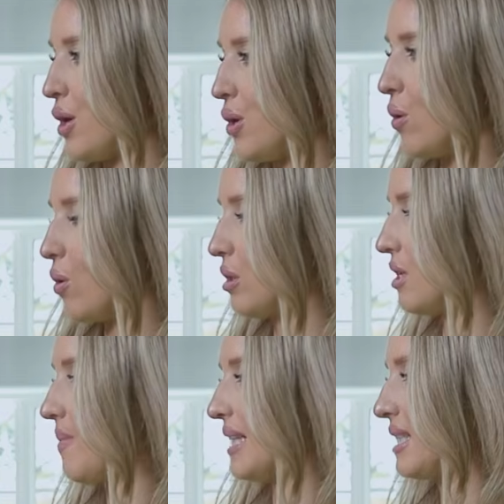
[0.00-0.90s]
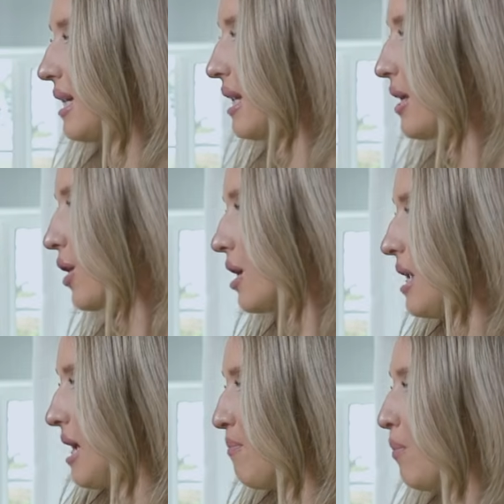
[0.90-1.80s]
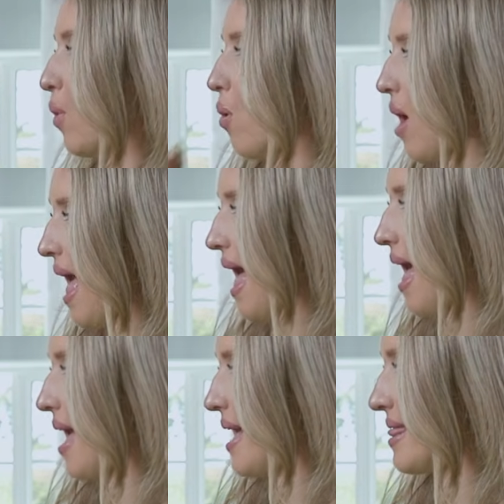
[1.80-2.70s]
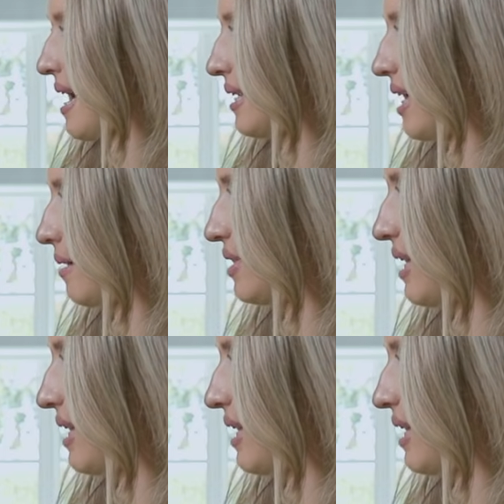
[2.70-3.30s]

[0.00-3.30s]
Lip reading: you're automatically going to need more hair in that tape